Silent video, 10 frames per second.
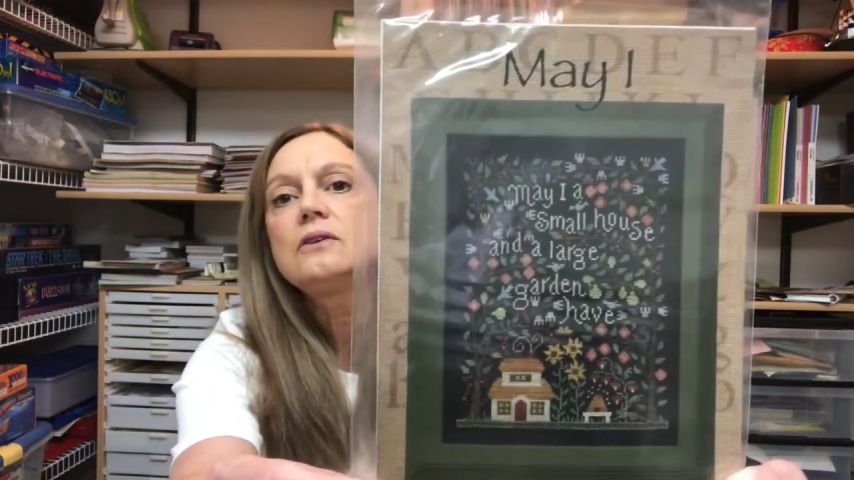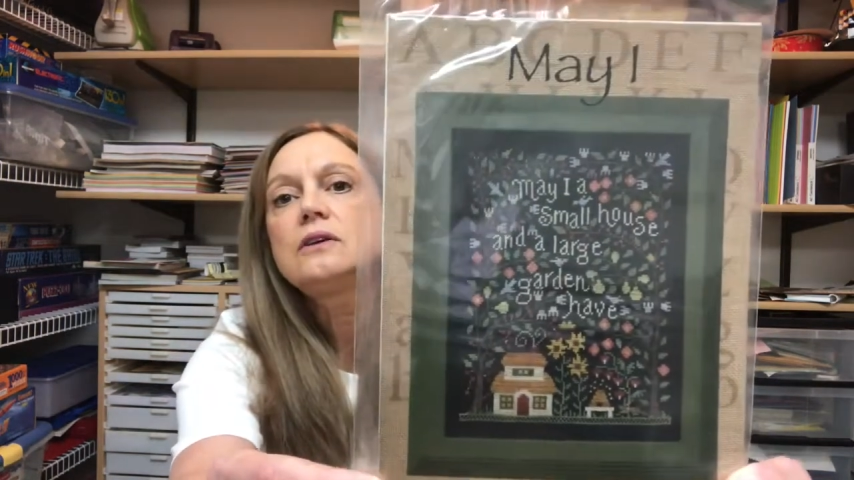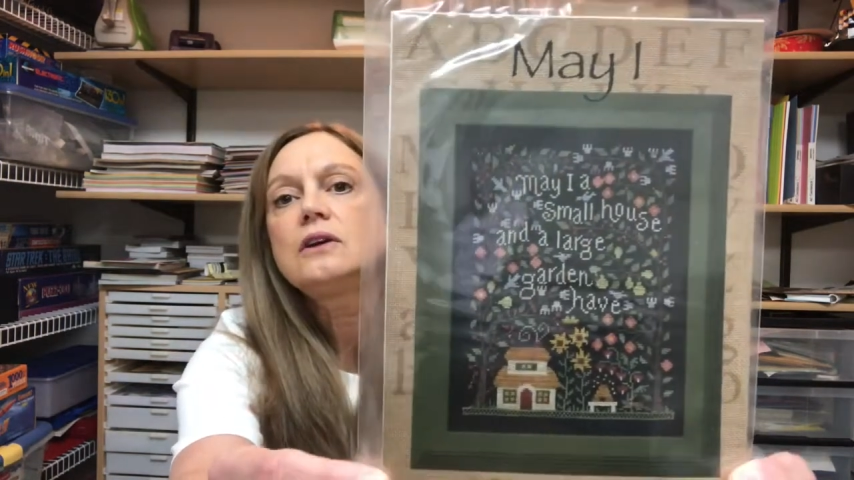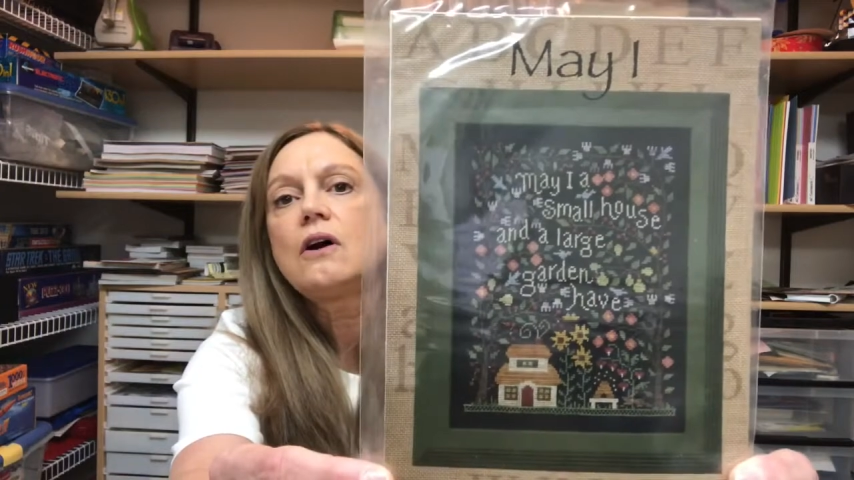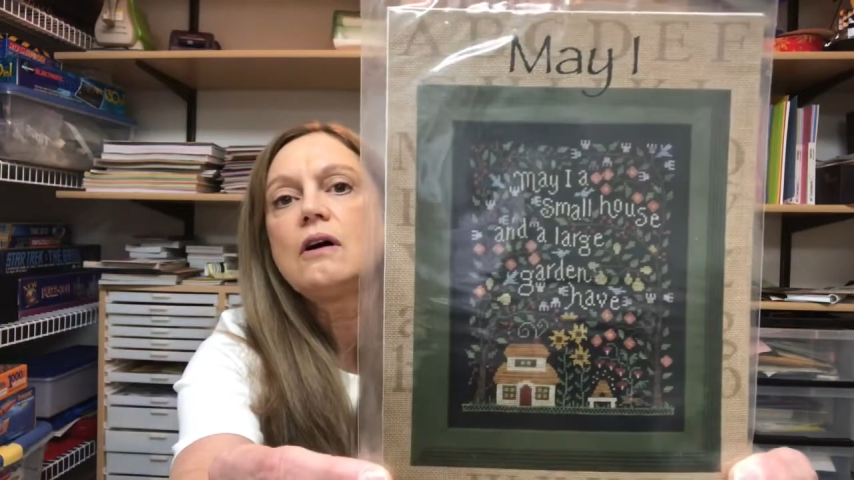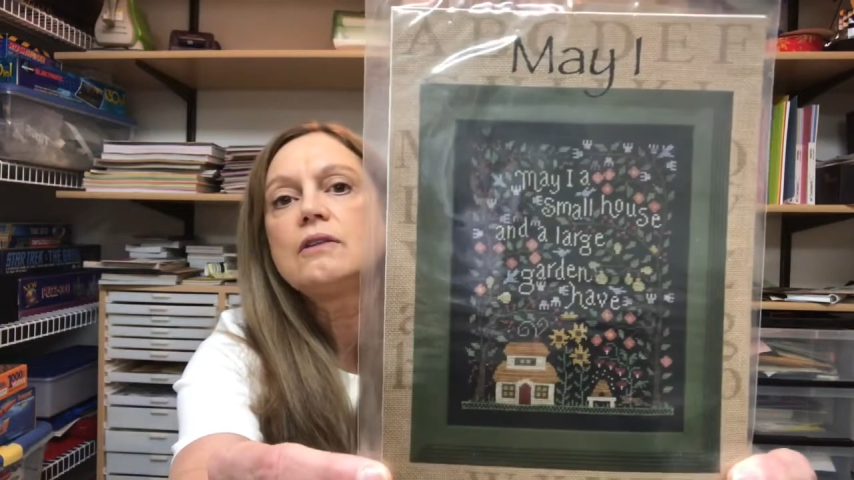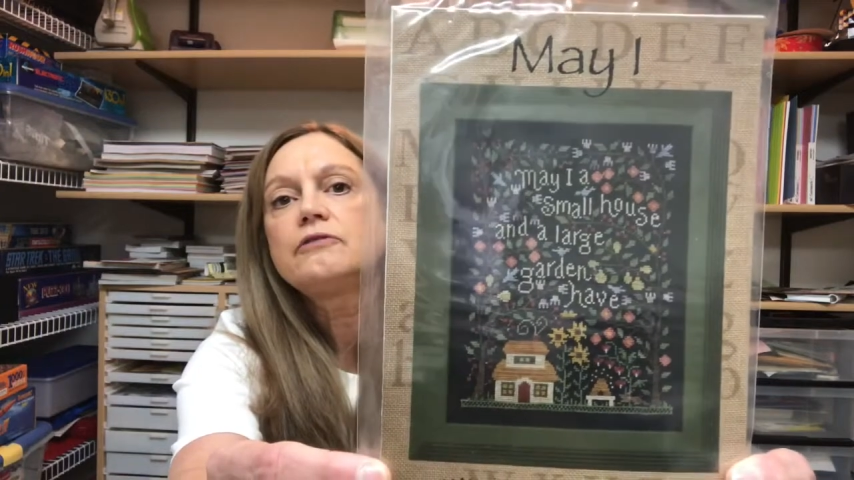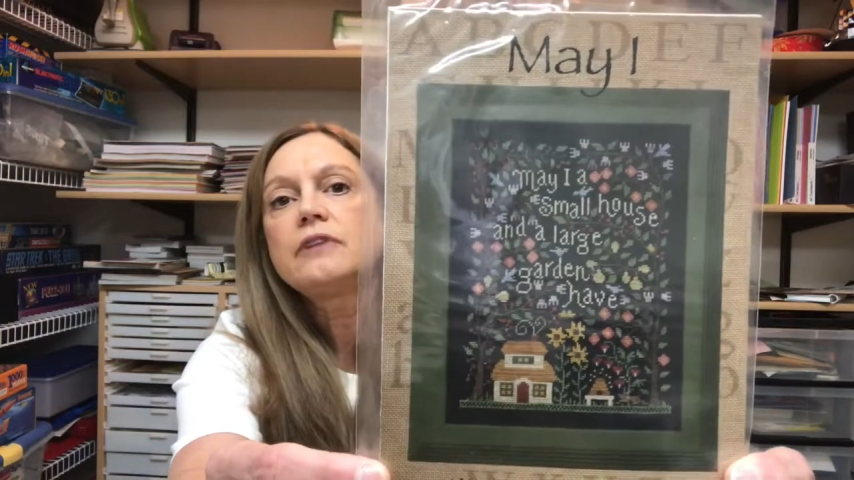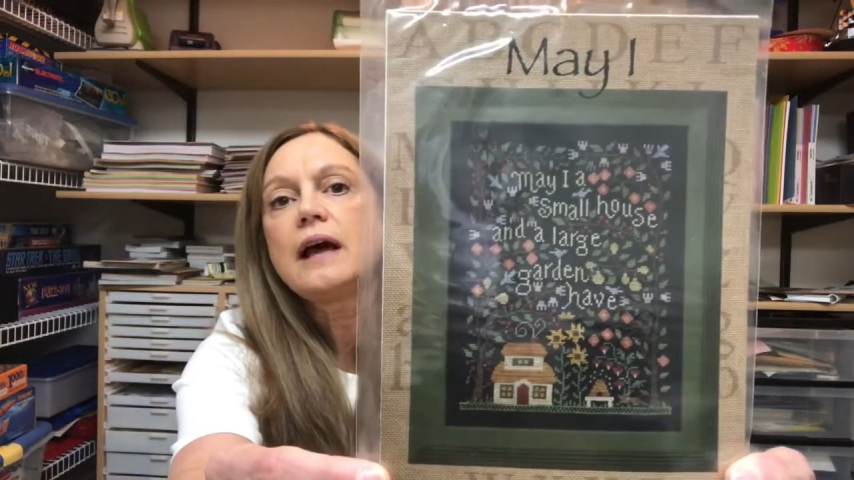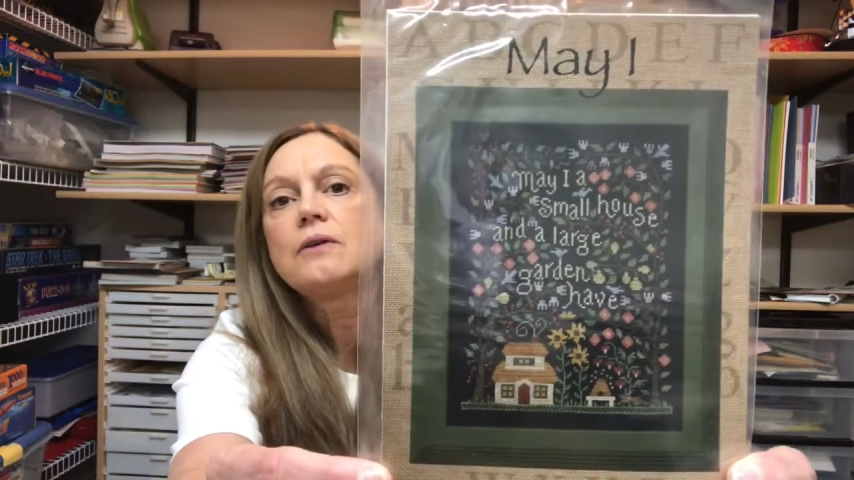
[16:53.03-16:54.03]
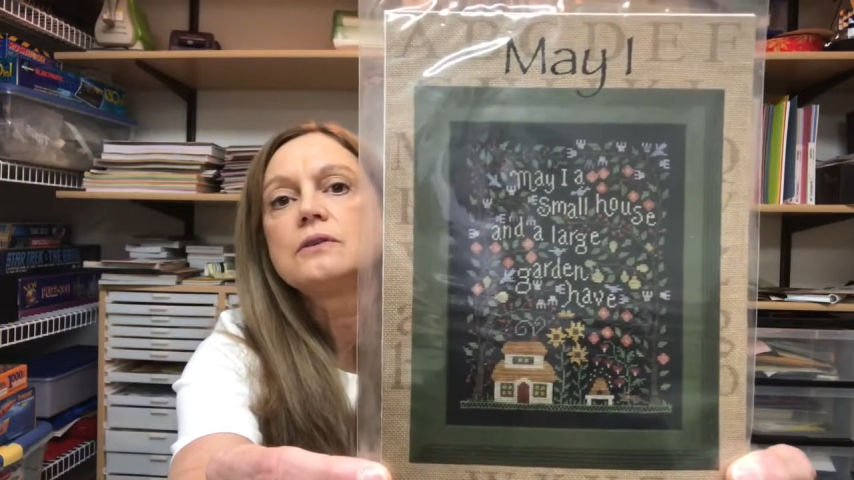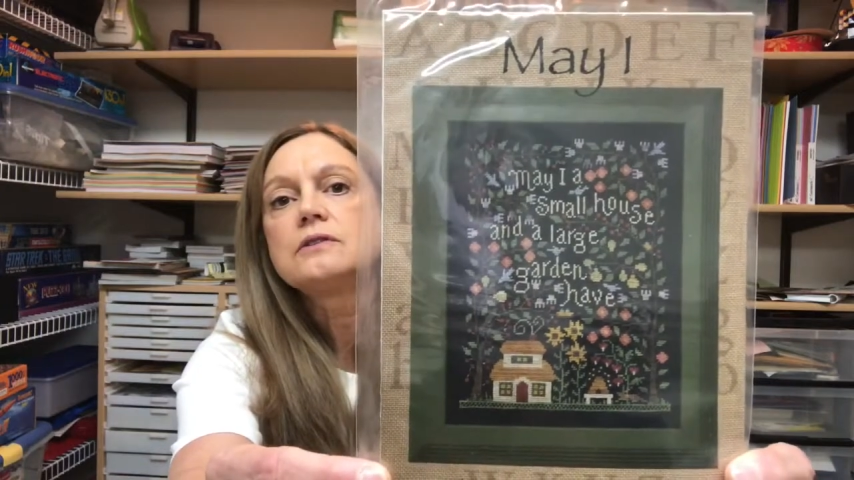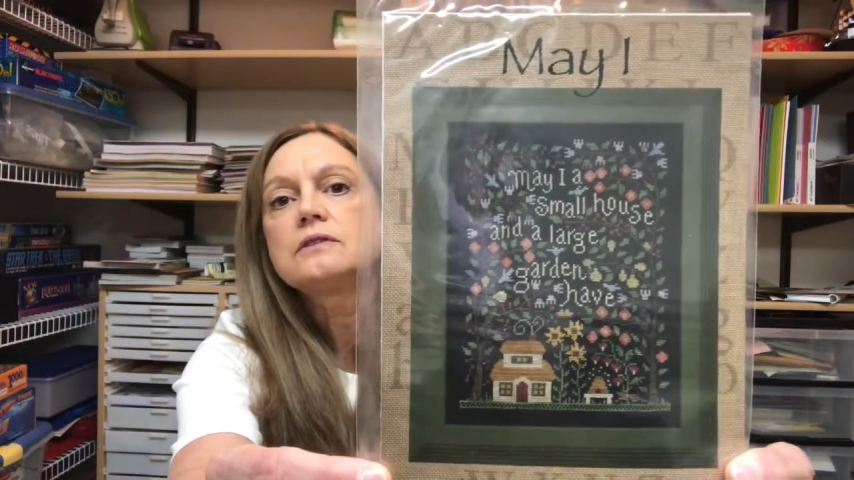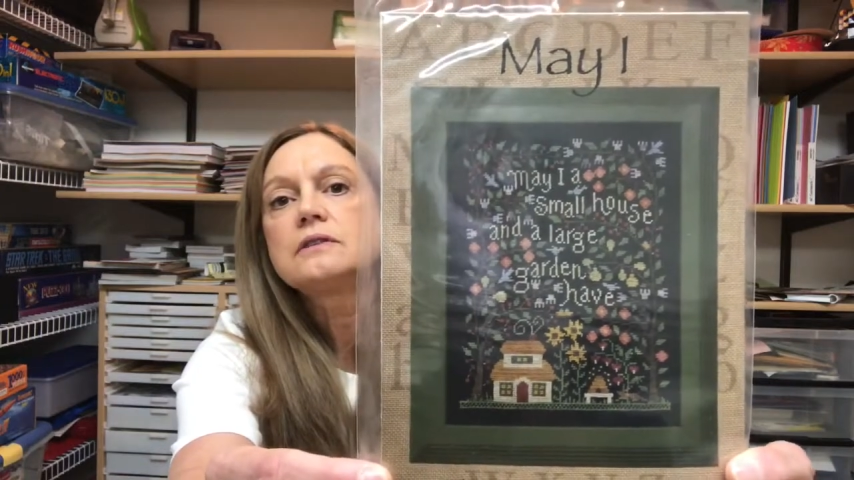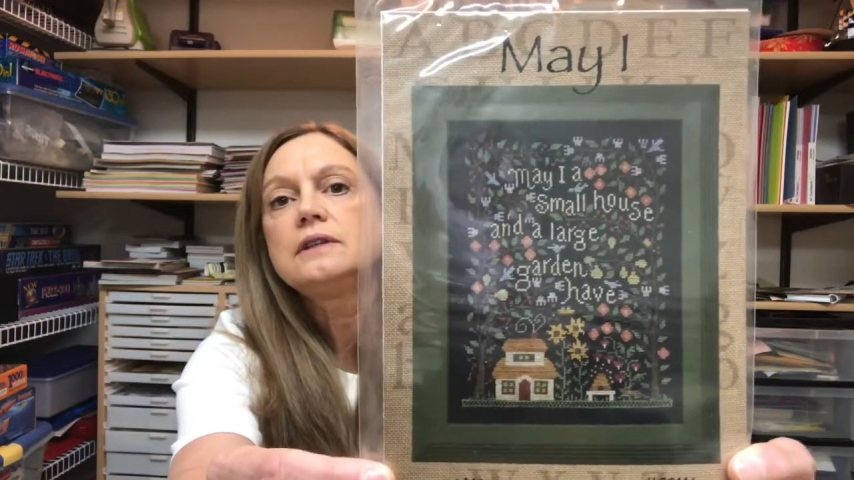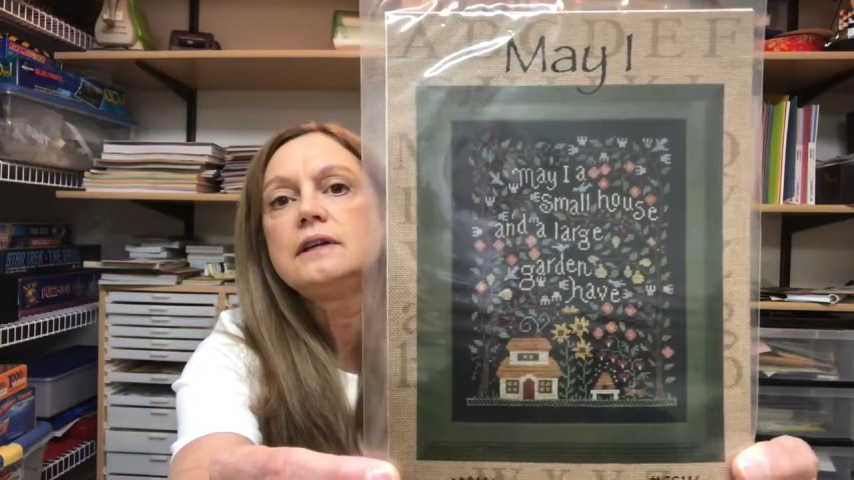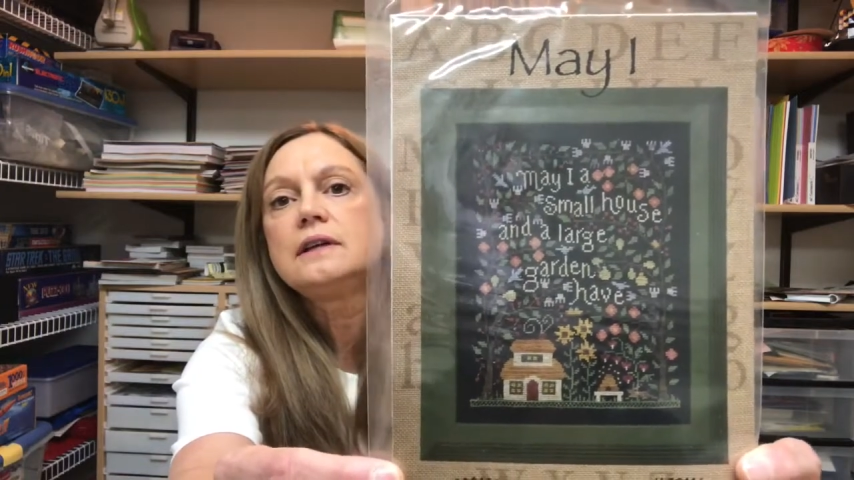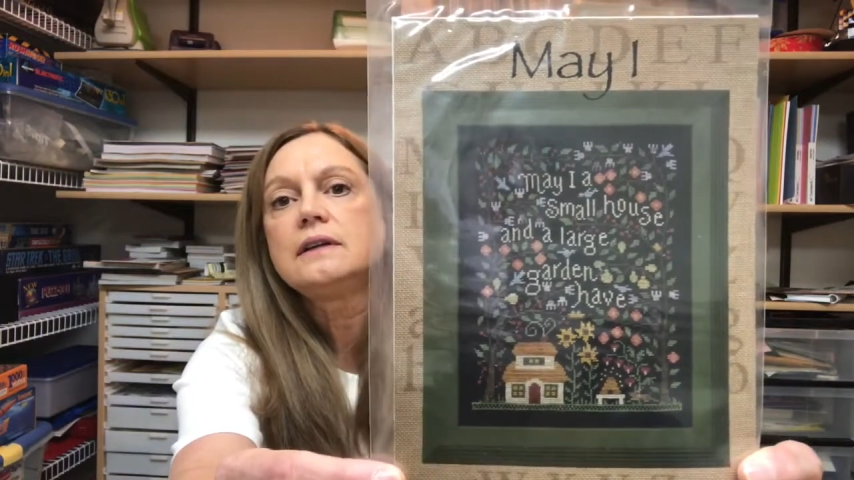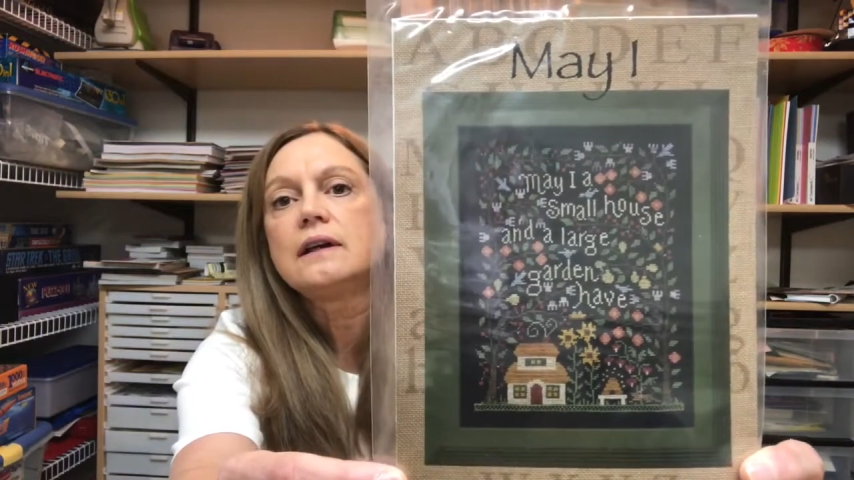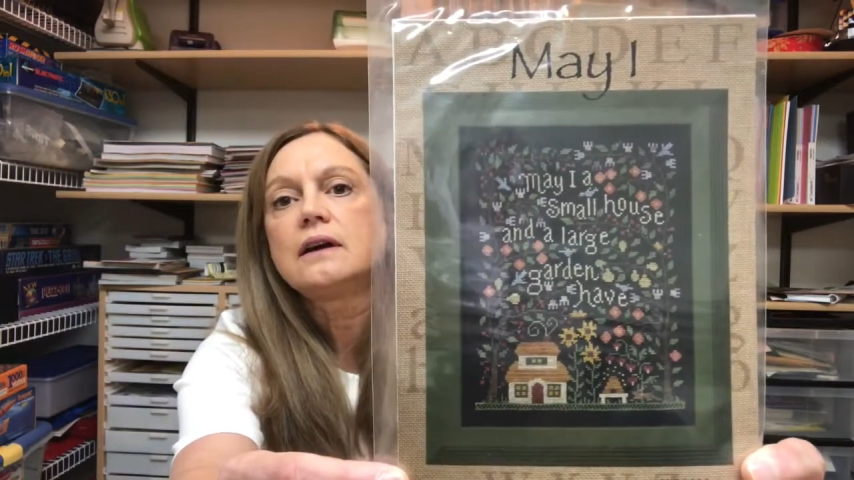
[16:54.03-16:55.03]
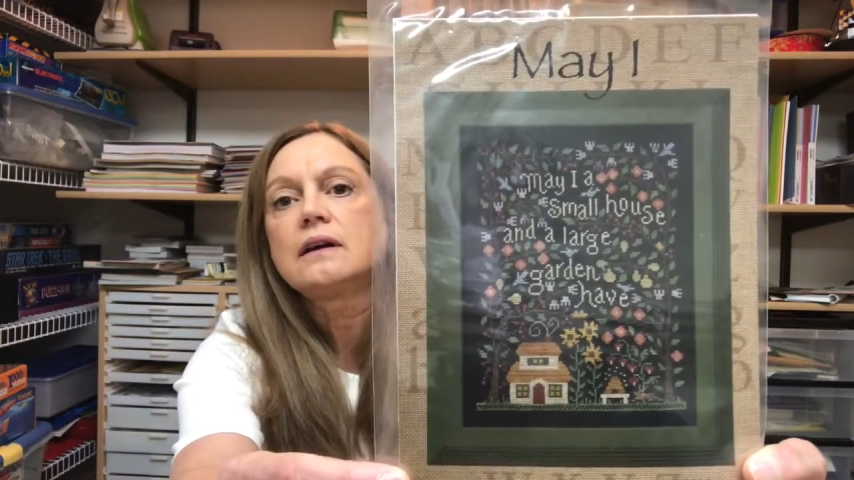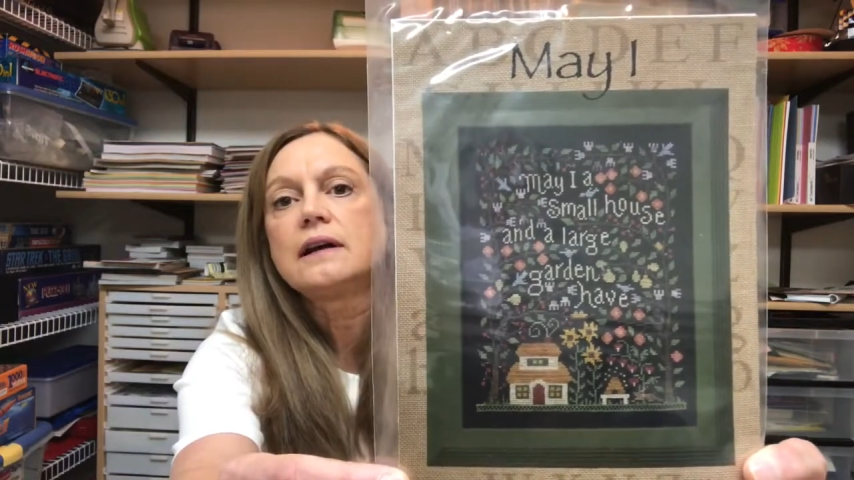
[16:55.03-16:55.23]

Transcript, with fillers: Look at all the flowers in there.